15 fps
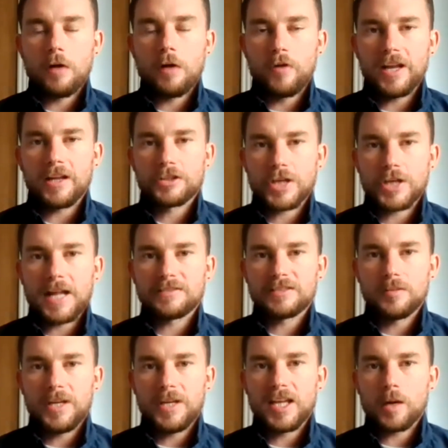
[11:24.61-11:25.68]
a real chance
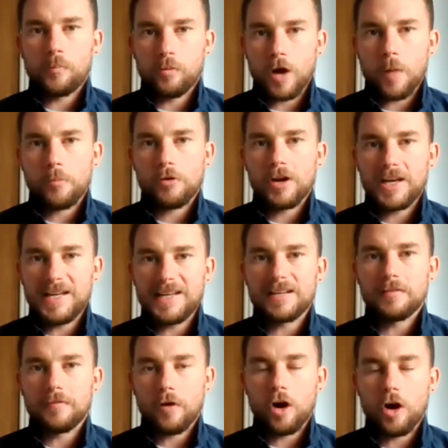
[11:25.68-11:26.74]
to be in a proper elite
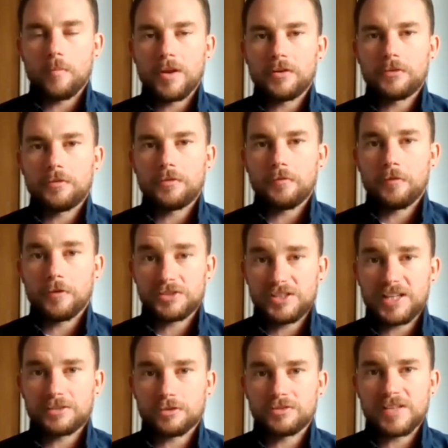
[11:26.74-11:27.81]
environment for
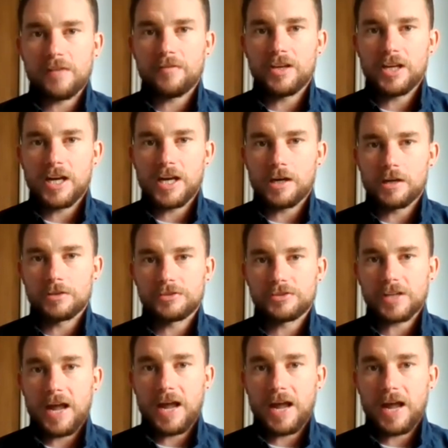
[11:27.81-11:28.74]
6 or 7 years.